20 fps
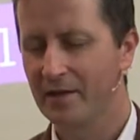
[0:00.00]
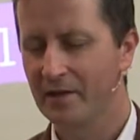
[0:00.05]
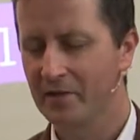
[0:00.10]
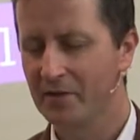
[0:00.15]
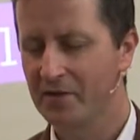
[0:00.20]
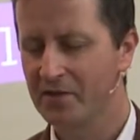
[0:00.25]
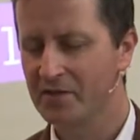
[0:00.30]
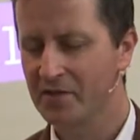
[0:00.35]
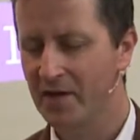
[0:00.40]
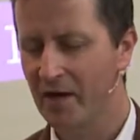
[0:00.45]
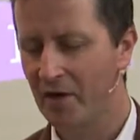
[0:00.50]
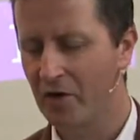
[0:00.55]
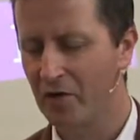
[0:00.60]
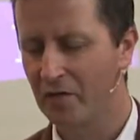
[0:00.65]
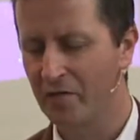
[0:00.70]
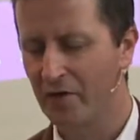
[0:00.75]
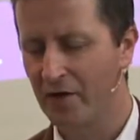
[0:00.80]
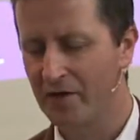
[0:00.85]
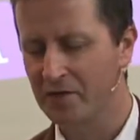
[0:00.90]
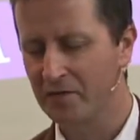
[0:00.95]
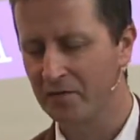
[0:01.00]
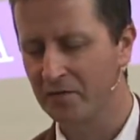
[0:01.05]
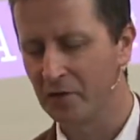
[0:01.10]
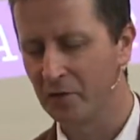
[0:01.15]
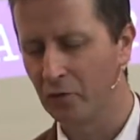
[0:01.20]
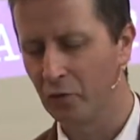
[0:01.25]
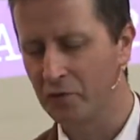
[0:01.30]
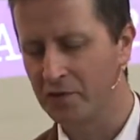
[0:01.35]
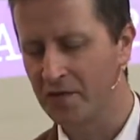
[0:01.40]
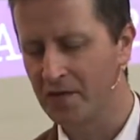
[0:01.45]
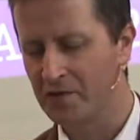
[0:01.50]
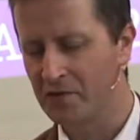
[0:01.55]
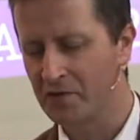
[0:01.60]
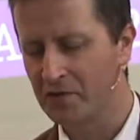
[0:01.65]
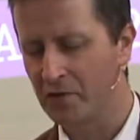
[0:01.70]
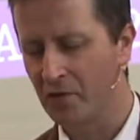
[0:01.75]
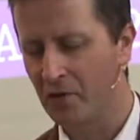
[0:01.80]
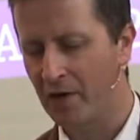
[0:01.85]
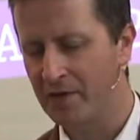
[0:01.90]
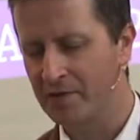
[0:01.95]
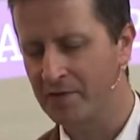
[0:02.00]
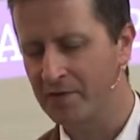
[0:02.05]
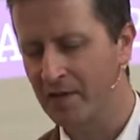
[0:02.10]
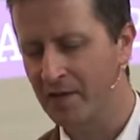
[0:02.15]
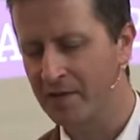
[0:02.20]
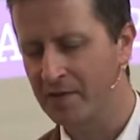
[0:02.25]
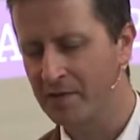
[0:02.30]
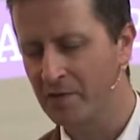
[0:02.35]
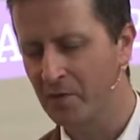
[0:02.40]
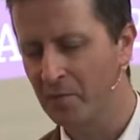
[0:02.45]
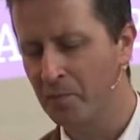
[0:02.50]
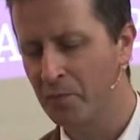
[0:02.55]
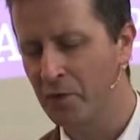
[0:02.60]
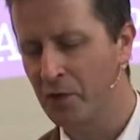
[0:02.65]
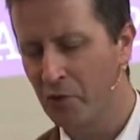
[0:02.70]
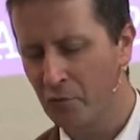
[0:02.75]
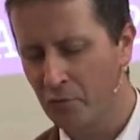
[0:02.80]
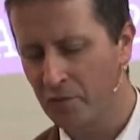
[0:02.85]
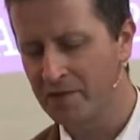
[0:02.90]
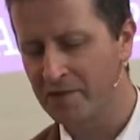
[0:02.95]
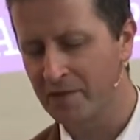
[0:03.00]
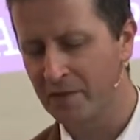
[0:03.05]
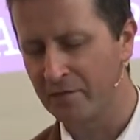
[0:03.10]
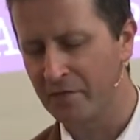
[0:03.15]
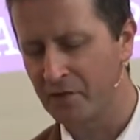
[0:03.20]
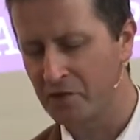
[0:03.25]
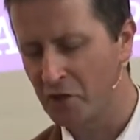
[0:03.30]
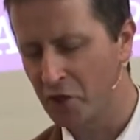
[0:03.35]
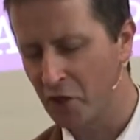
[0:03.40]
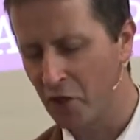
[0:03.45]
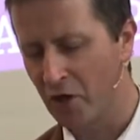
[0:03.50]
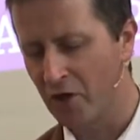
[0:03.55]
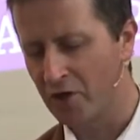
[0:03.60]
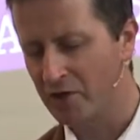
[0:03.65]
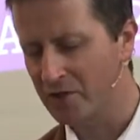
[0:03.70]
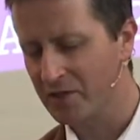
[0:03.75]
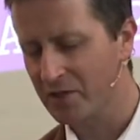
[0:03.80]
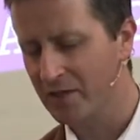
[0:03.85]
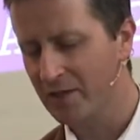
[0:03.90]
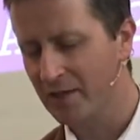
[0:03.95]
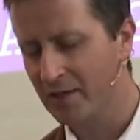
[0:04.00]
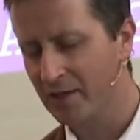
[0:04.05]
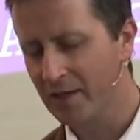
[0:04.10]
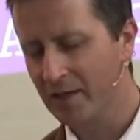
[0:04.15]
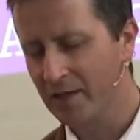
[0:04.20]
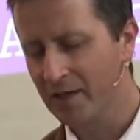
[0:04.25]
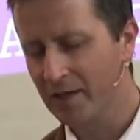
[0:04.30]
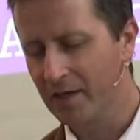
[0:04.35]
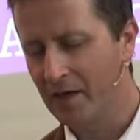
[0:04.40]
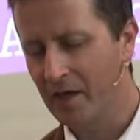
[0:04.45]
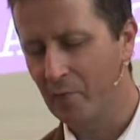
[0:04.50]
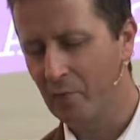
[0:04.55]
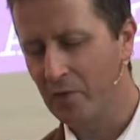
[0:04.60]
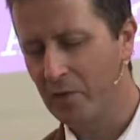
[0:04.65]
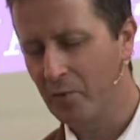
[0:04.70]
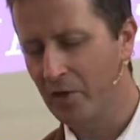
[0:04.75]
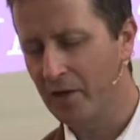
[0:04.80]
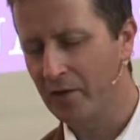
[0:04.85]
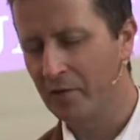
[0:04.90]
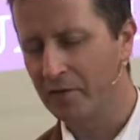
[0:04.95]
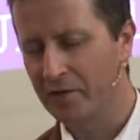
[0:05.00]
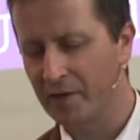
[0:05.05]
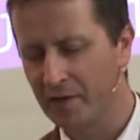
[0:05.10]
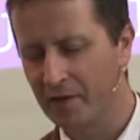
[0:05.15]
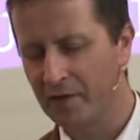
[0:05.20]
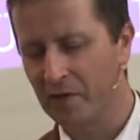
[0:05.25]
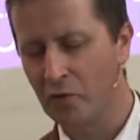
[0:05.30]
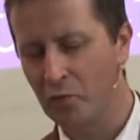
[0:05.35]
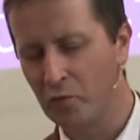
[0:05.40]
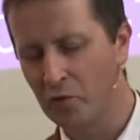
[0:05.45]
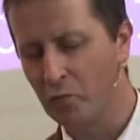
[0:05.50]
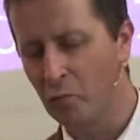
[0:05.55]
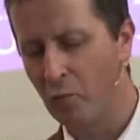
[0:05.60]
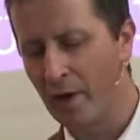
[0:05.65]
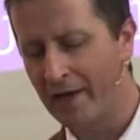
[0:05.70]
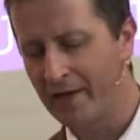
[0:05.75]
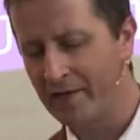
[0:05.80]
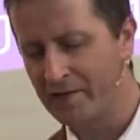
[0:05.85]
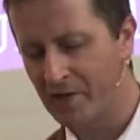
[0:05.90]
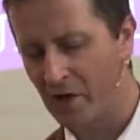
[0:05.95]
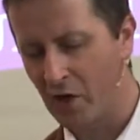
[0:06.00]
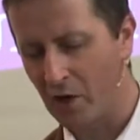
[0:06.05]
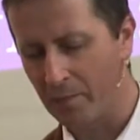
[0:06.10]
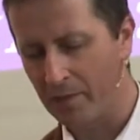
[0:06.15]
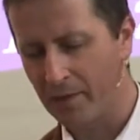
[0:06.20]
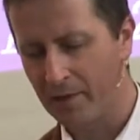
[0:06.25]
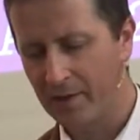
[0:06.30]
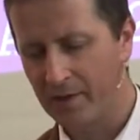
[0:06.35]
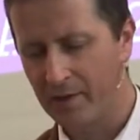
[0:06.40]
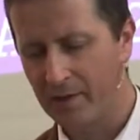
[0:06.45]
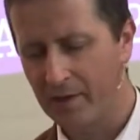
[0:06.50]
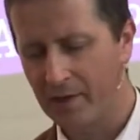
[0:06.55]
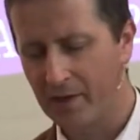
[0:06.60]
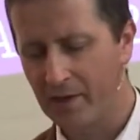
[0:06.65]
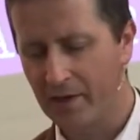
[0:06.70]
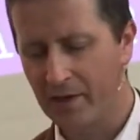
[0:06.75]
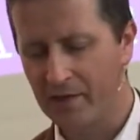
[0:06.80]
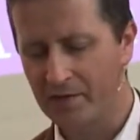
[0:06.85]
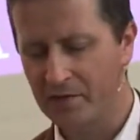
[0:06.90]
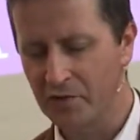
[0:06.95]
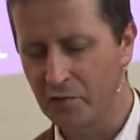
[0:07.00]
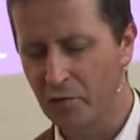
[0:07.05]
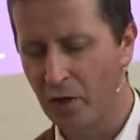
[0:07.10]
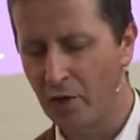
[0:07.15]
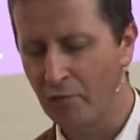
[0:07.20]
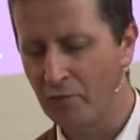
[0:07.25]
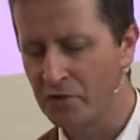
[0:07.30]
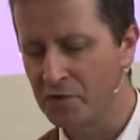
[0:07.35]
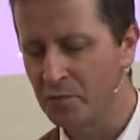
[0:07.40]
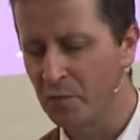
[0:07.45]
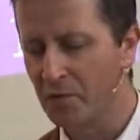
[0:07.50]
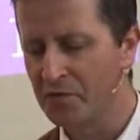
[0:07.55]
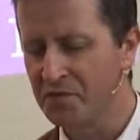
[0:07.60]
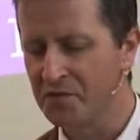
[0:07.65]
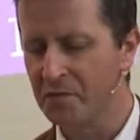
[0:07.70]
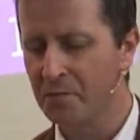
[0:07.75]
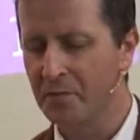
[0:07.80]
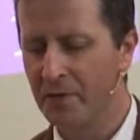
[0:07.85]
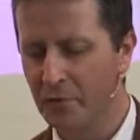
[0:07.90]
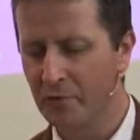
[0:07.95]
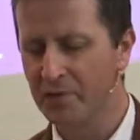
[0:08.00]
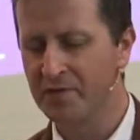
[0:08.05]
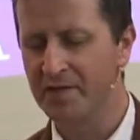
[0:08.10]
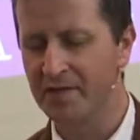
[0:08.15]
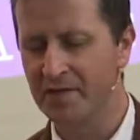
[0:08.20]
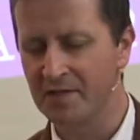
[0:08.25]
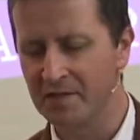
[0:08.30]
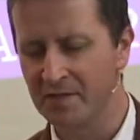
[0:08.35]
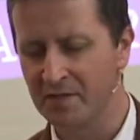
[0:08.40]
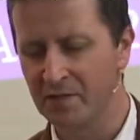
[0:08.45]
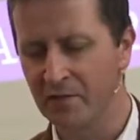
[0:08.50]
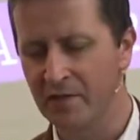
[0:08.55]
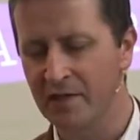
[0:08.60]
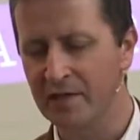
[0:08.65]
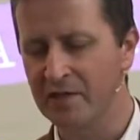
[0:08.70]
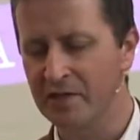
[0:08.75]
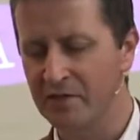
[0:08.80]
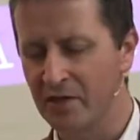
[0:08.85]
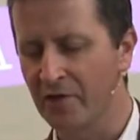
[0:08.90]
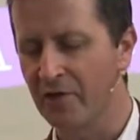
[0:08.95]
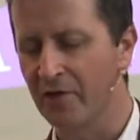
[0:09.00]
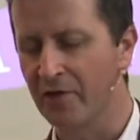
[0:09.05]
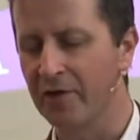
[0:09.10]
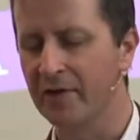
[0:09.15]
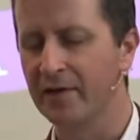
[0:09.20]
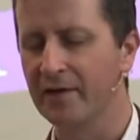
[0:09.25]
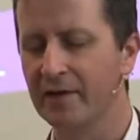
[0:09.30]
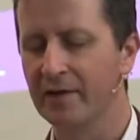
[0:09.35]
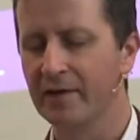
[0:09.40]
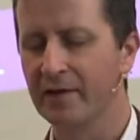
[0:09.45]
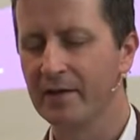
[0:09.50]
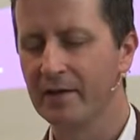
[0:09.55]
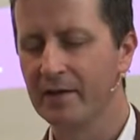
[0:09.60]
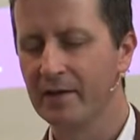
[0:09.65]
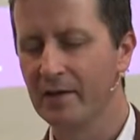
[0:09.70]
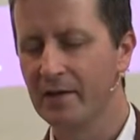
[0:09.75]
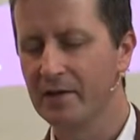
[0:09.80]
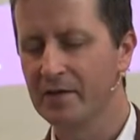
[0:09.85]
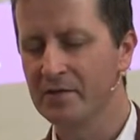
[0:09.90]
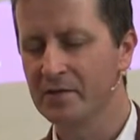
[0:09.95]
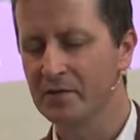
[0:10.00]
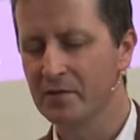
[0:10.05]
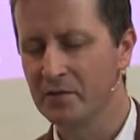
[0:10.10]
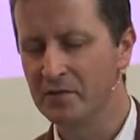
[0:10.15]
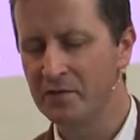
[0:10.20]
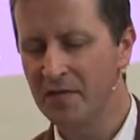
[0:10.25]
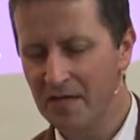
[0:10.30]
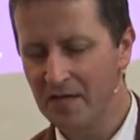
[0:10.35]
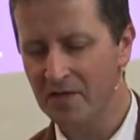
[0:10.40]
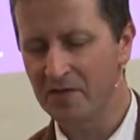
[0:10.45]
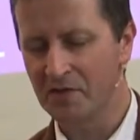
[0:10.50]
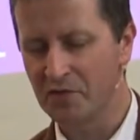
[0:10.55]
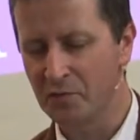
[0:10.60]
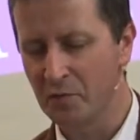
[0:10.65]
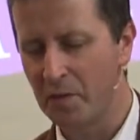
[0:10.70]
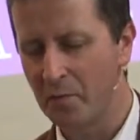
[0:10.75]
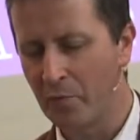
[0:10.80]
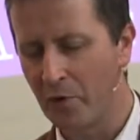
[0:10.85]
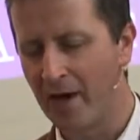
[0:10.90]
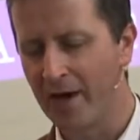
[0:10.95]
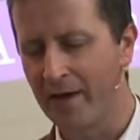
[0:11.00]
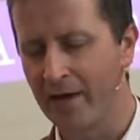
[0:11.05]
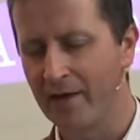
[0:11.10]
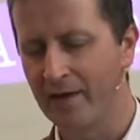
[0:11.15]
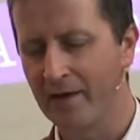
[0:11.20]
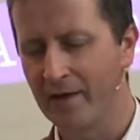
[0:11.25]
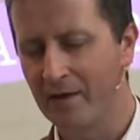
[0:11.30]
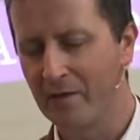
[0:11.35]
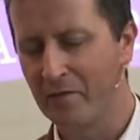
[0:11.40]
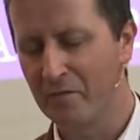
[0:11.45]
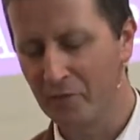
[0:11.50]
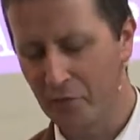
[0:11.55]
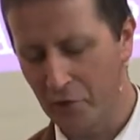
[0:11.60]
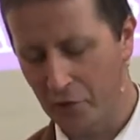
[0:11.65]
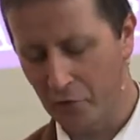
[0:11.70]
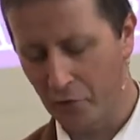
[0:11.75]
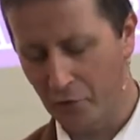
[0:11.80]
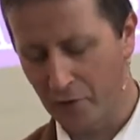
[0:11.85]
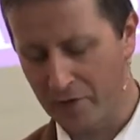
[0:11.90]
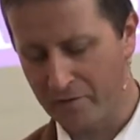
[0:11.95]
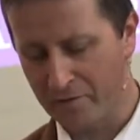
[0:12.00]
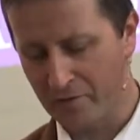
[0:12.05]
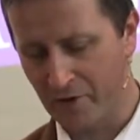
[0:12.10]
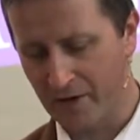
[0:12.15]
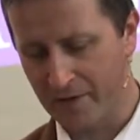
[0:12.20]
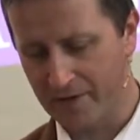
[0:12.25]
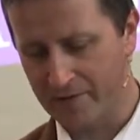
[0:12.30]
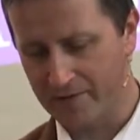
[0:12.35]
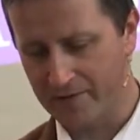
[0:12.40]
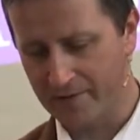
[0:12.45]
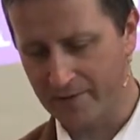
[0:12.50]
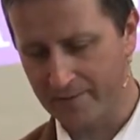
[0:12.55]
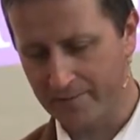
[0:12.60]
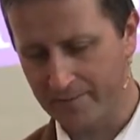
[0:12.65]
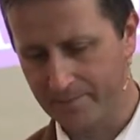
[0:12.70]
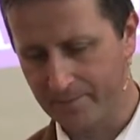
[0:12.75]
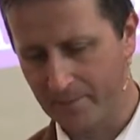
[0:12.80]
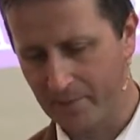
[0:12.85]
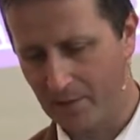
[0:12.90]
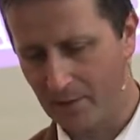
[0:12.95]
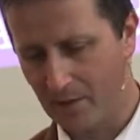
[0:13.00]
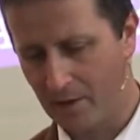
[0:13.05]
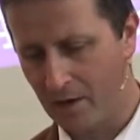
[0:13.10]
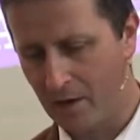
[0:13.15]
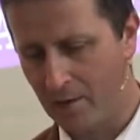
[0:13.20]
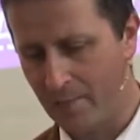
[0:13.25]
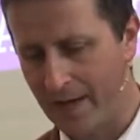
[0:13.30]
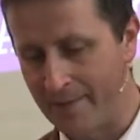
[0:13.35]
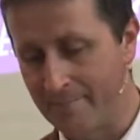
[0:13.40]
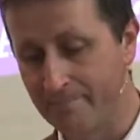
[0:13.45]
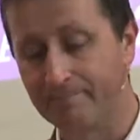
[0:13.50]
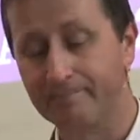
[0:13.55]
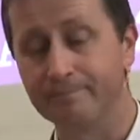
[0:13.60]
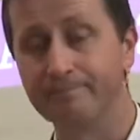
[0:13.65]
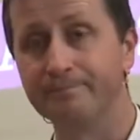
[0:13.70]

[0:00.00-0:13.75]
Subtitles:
the sacrifice of the Lord Jesus Christ and the purity of the church. We pray, Lord, that you would wake us up to our responsibilities to each other. So teach us, we pray, for the glory of Christ. Amen.